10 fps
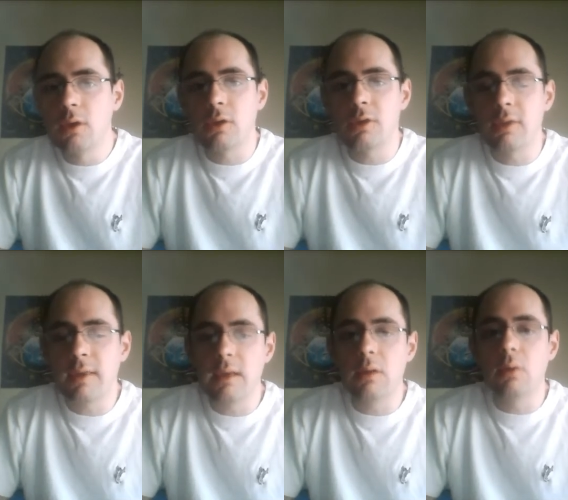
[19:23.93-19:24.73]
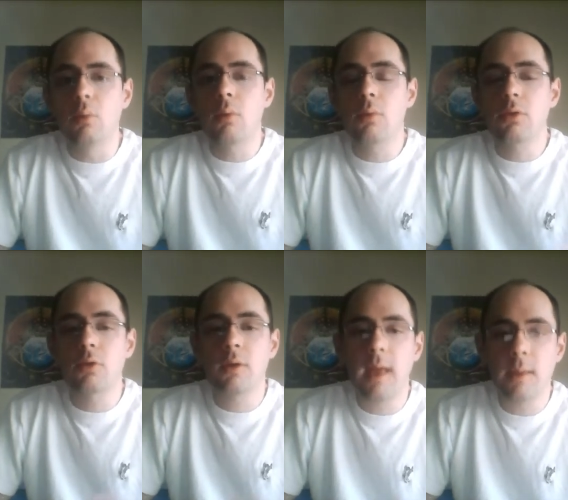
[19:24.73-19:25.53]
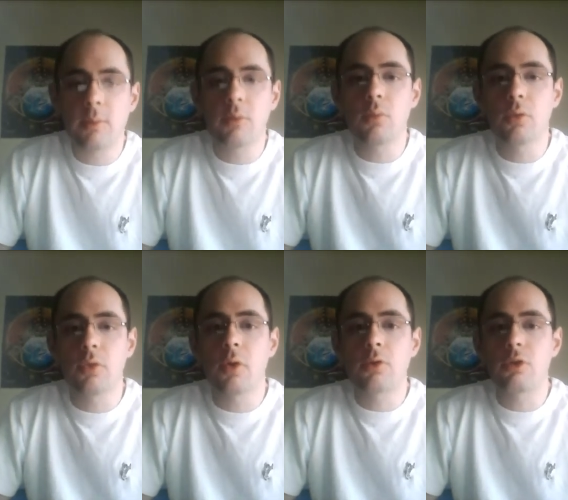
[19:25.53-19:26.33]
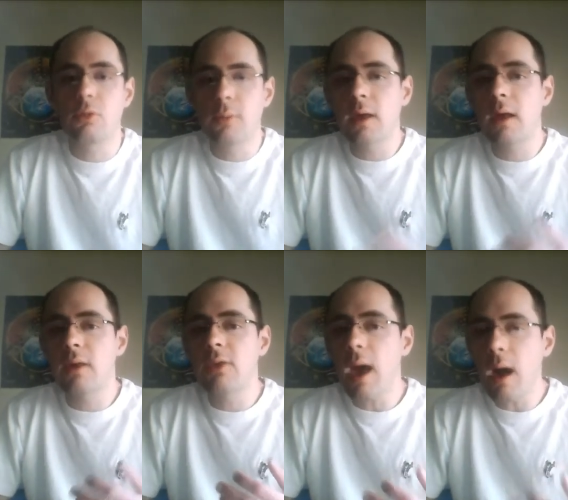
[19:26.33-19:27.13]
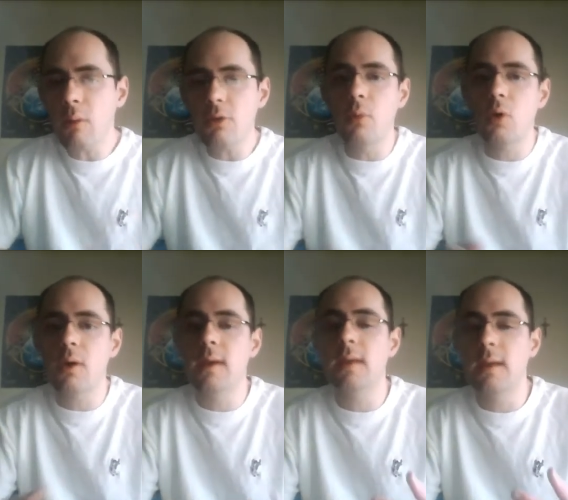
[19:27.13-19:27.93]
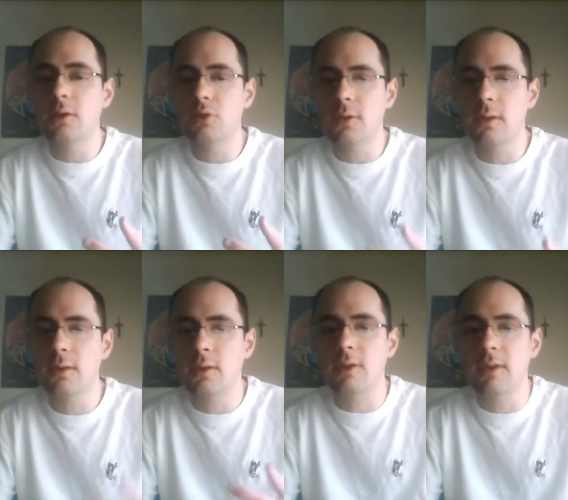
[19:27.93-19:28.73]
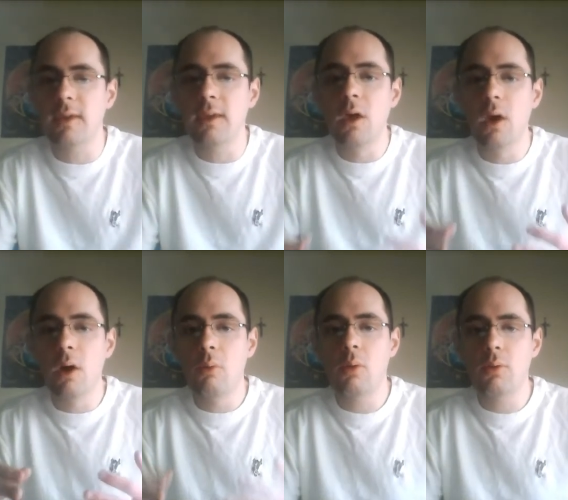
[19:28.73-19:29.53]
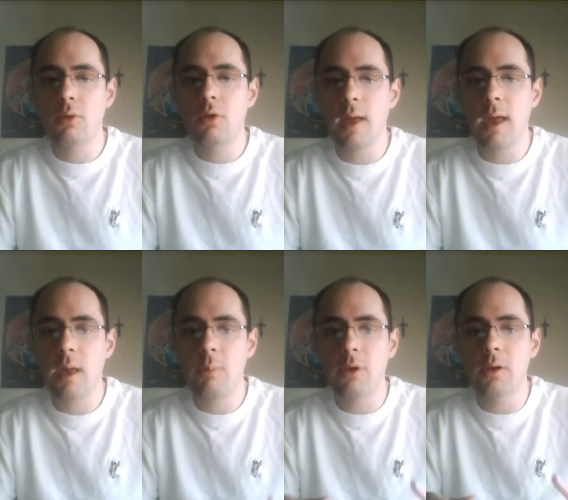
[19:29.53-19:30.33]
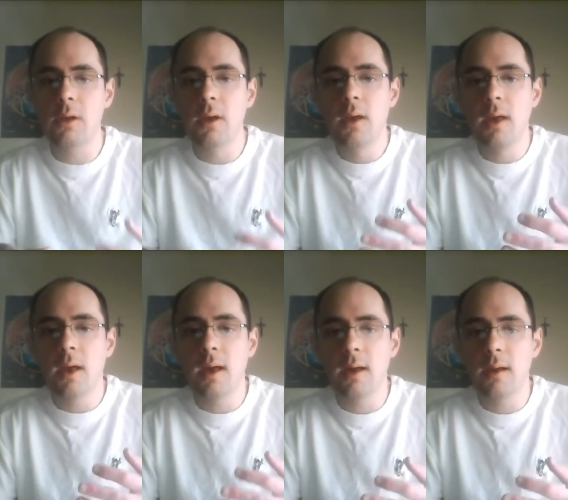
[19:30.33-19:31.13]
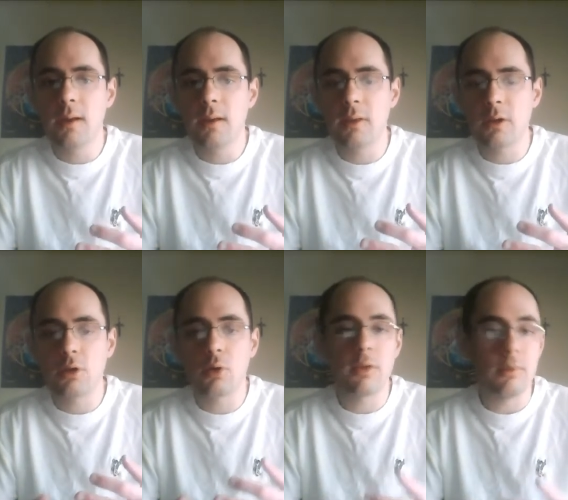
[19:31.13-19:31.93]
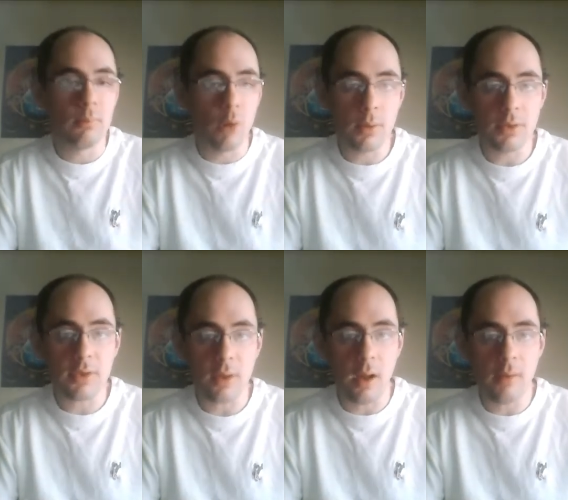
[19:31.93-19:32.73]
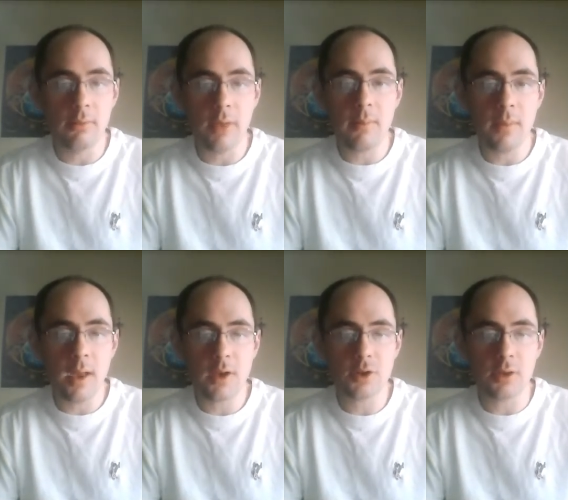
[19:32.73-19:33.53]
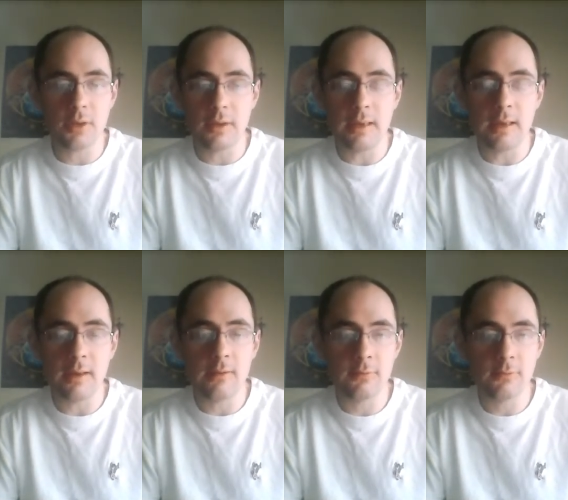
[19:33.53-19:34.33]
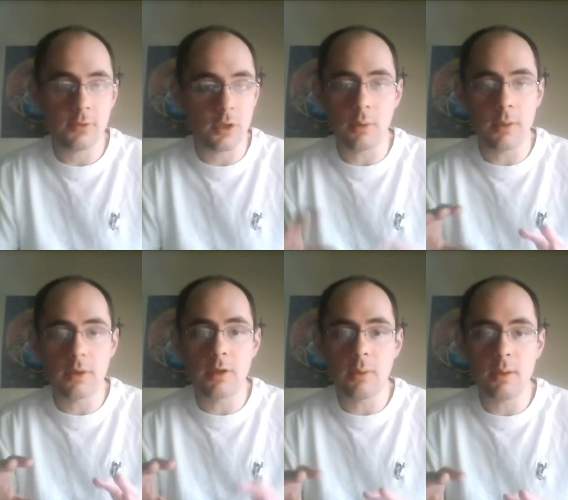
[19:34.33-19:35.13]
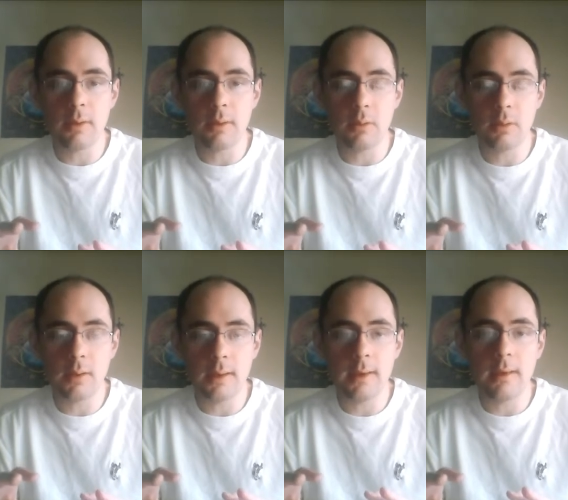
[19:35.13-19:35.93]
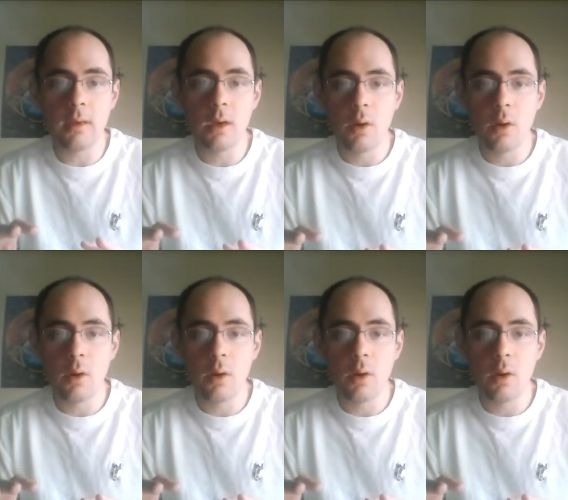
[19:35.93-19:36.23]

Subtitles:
to see what was going to happen with those two, because I was more interested to see what was going to happen in the closing moments of that match, to see if the WWE